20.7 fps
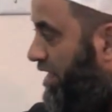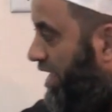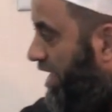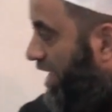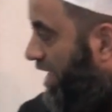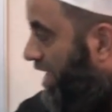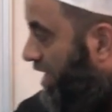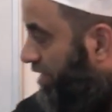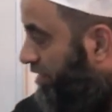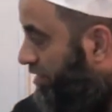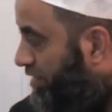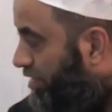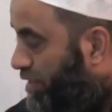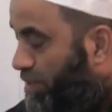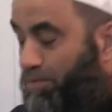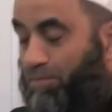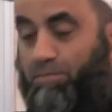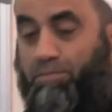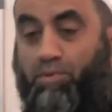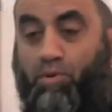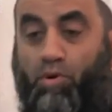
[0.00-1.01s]
And
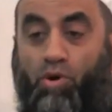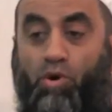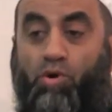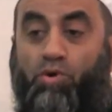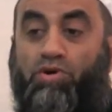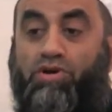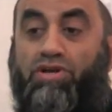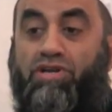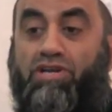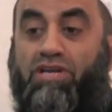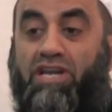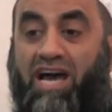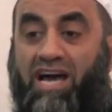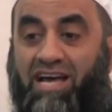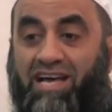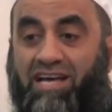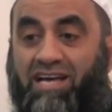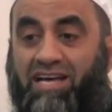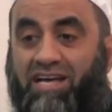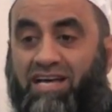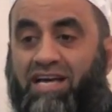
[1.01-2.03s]

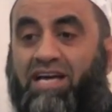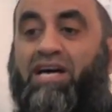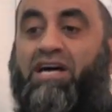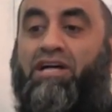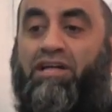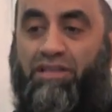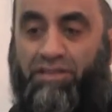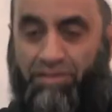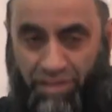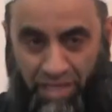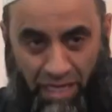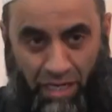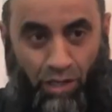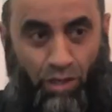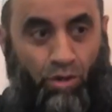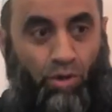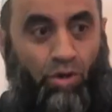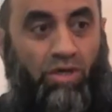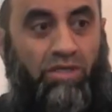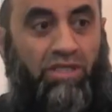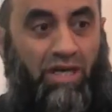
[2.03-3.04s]
Rabbuhunna, their
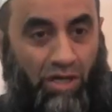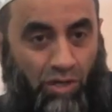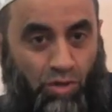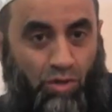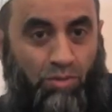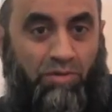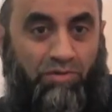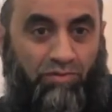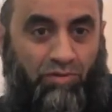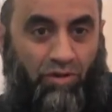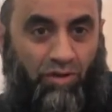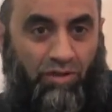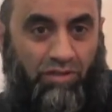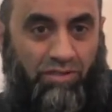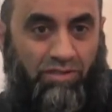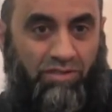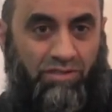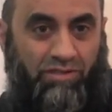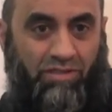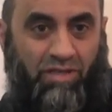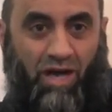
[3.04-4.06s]
Lord, a group of
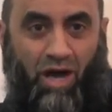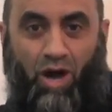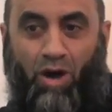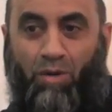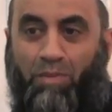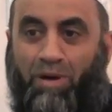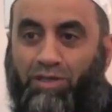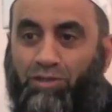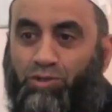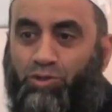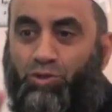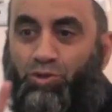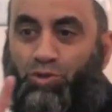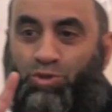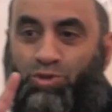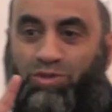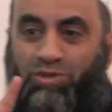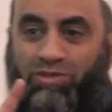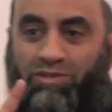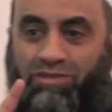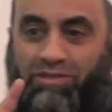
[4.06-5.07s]
girls. How about
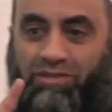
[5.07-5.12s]
two?